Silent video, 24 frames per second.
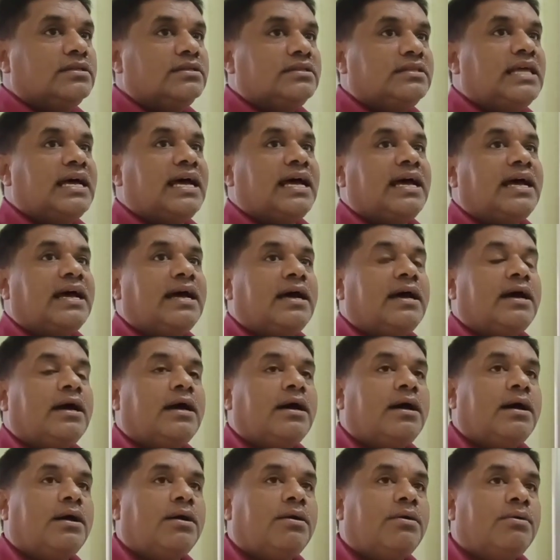
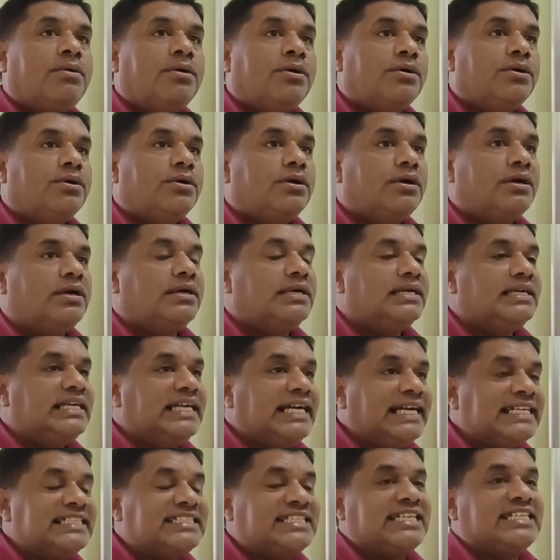the
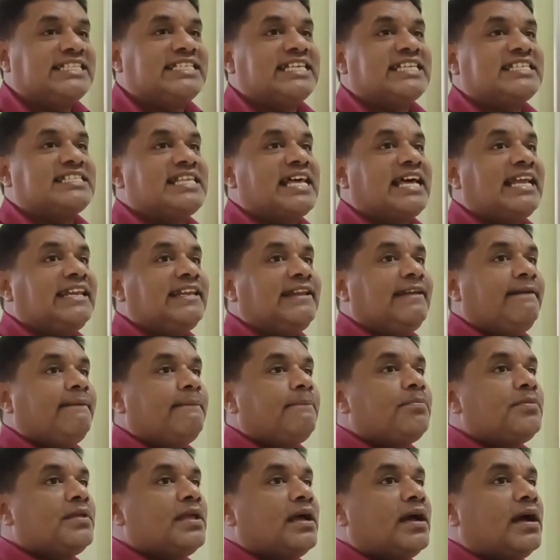industries is there,
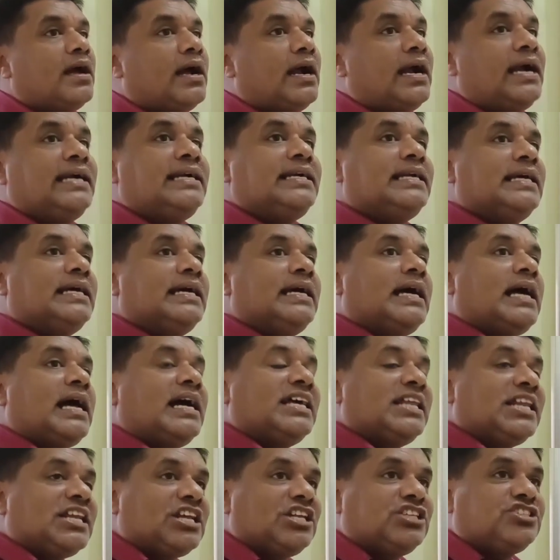and
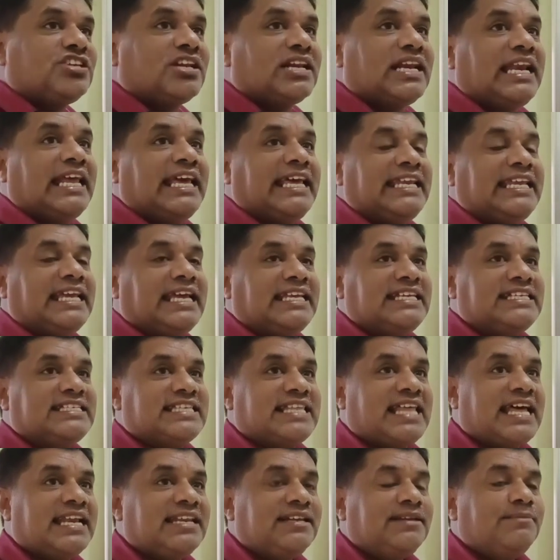agricultural area is
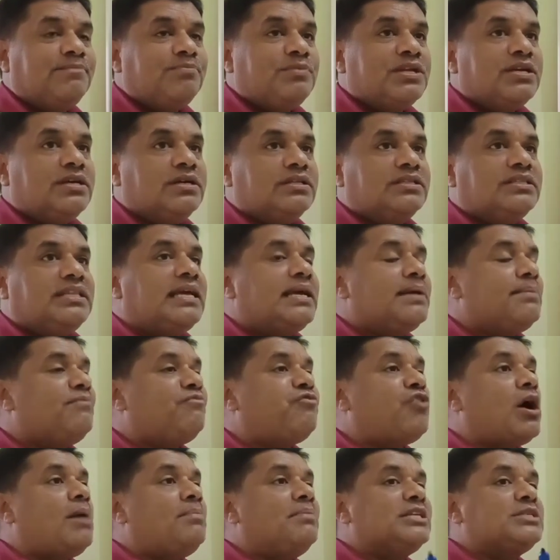there. The
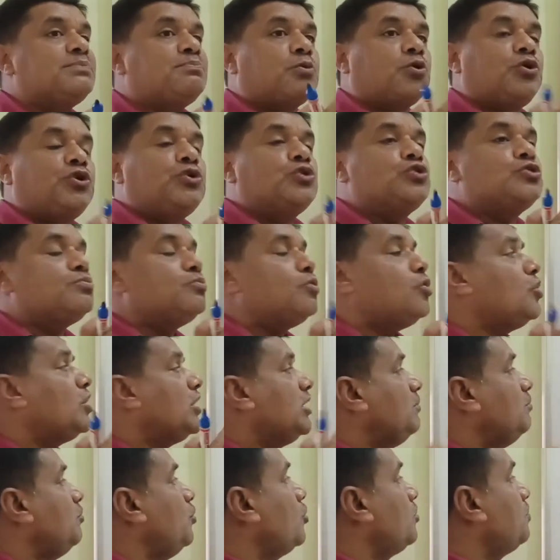farmers produce more
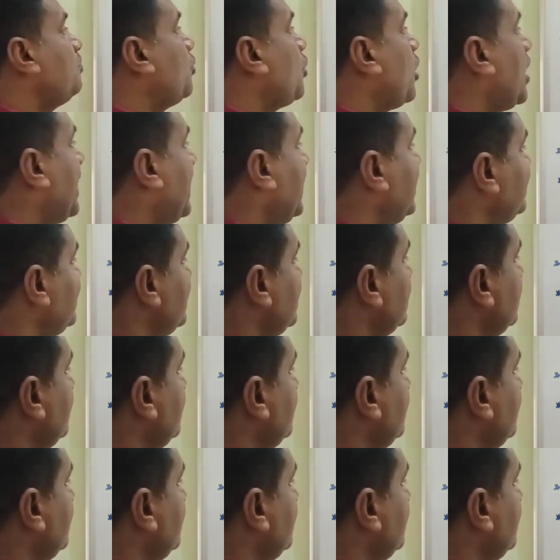and more products.